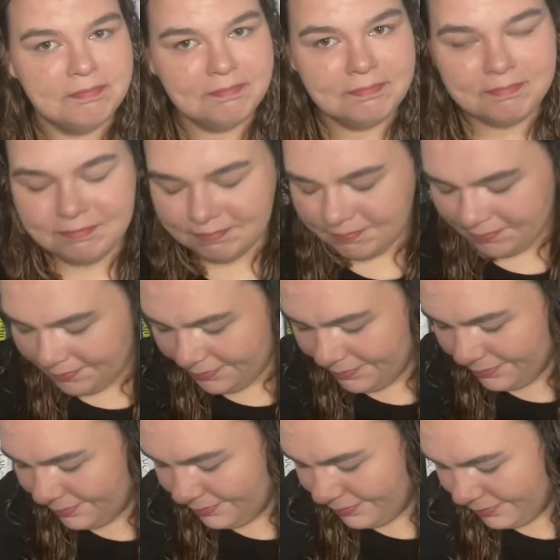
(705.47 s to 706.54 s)
Mm,
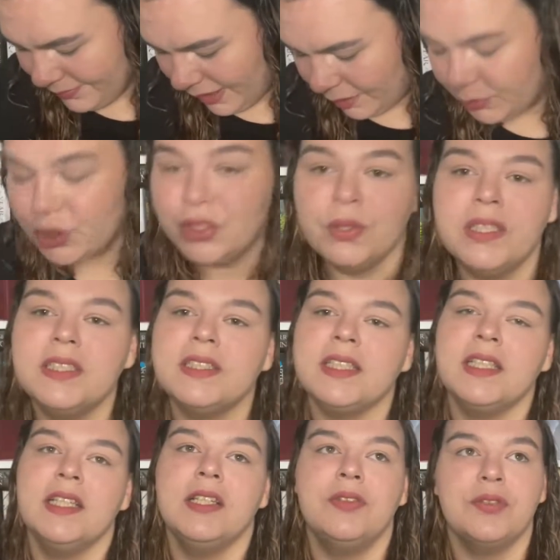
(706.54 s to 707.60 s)
I'm so
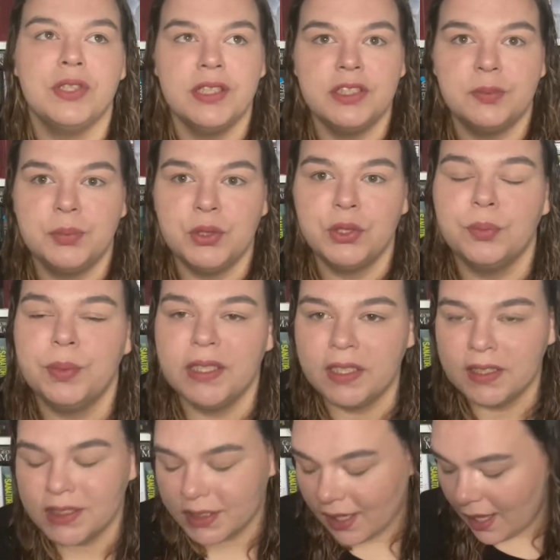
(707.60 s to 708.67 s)
excited for this book
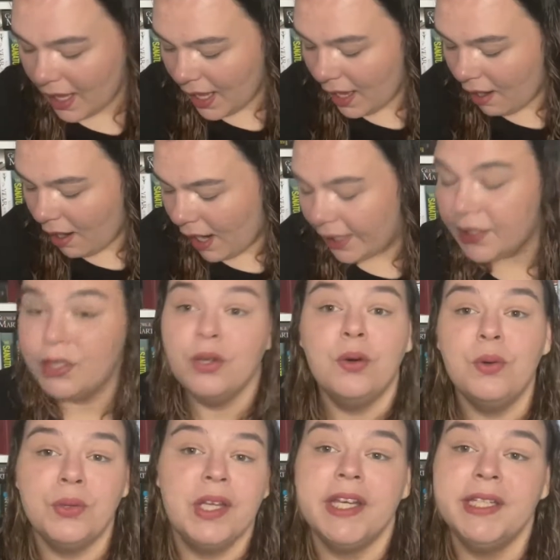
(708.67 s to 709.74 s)
because I know
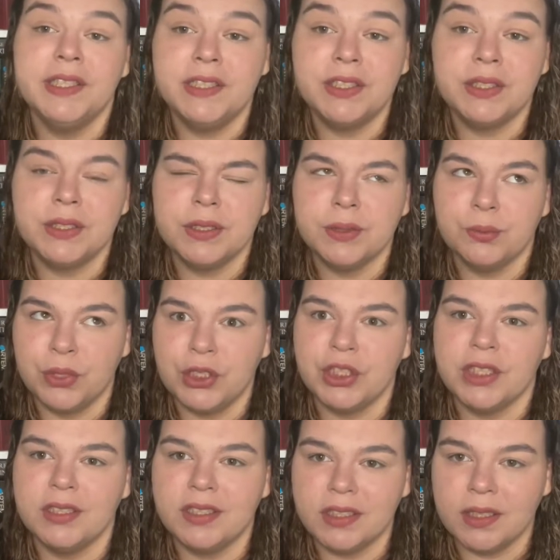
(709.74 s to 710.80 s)
that it's
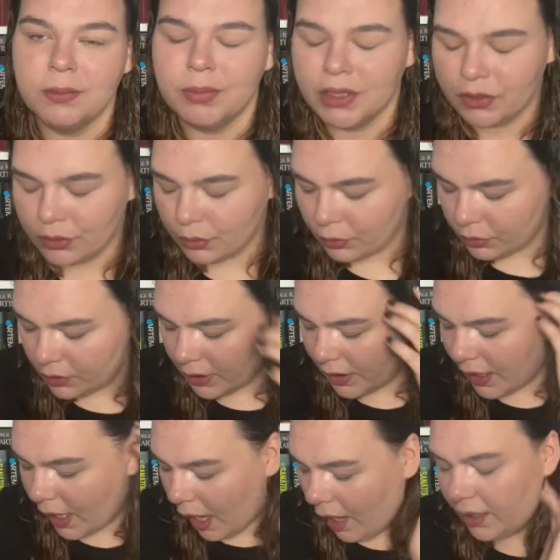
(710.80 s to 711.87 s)
Witches Steeped in Gold
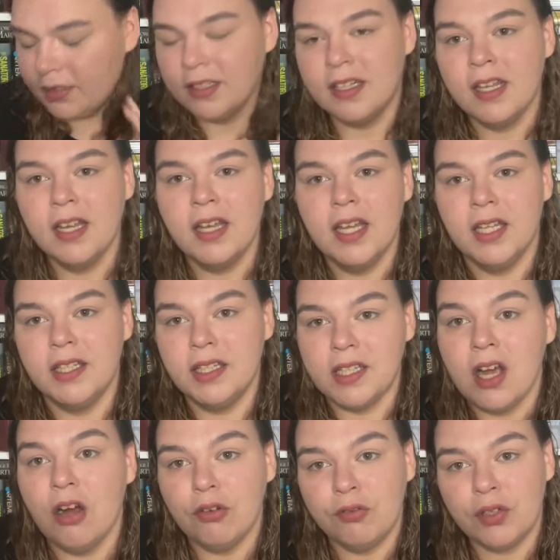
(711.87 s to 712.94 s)
and the
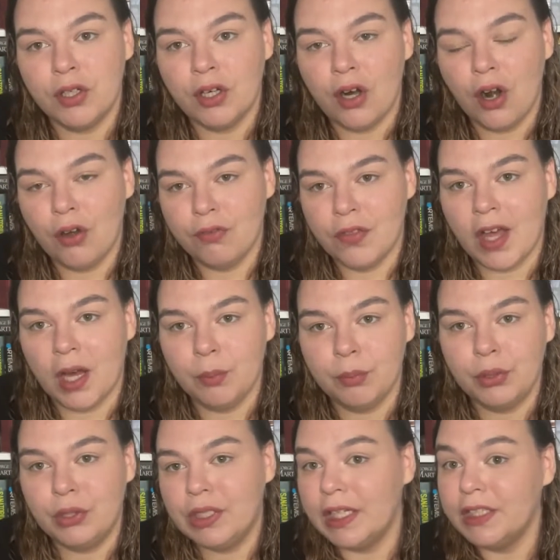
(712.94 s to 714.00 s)
cover of that
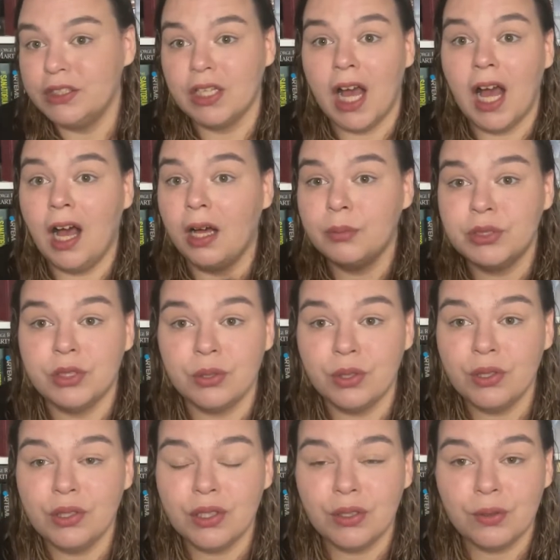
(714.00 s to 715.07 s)
book is
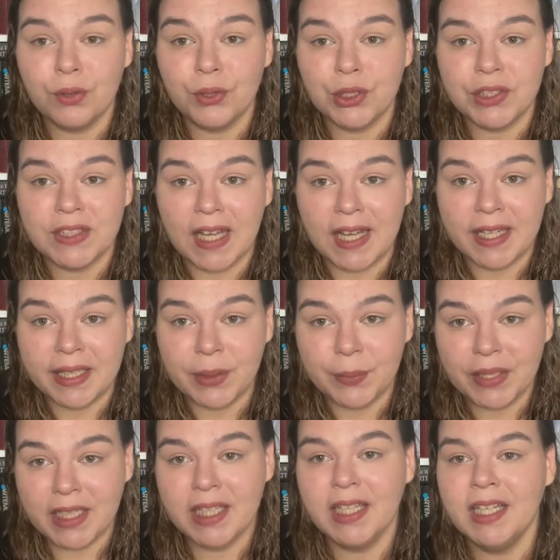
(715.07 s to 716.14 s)
absolutely gorgeous
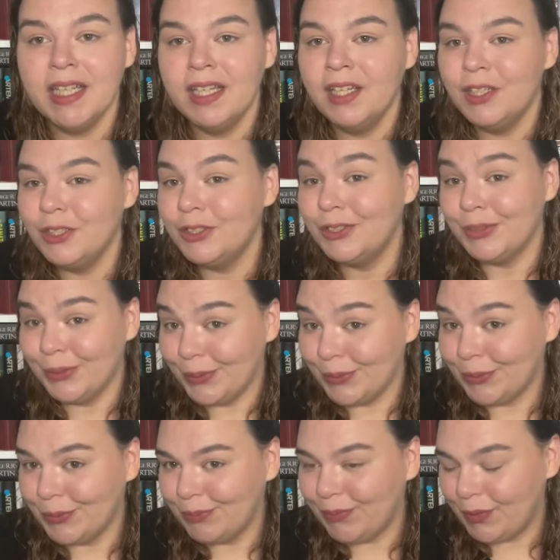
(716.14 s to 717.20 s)
anyway.
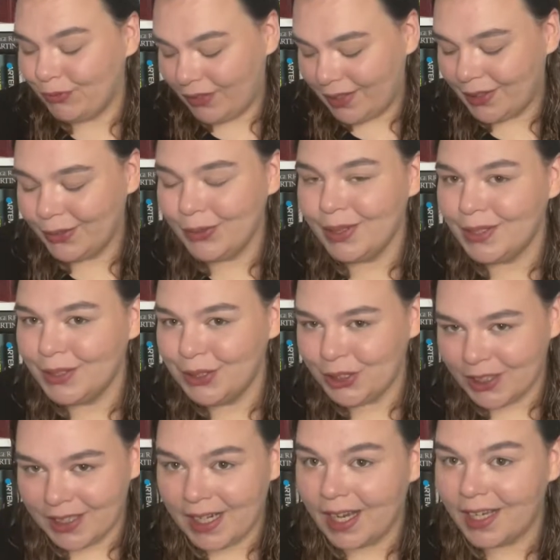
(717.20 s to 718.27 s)
So the Fairy Loot
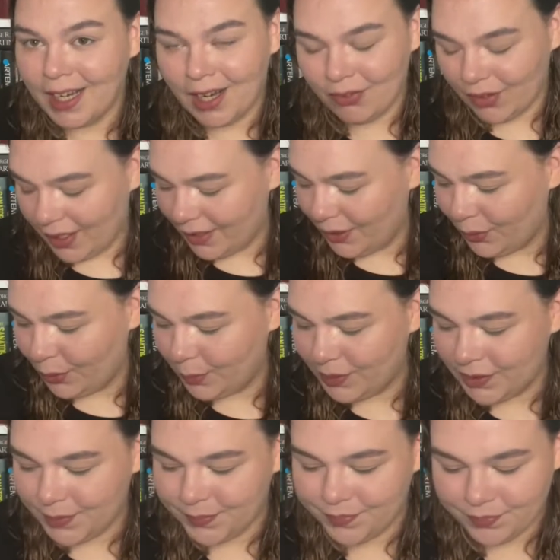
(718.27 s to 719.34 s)
edition, I have high hopes.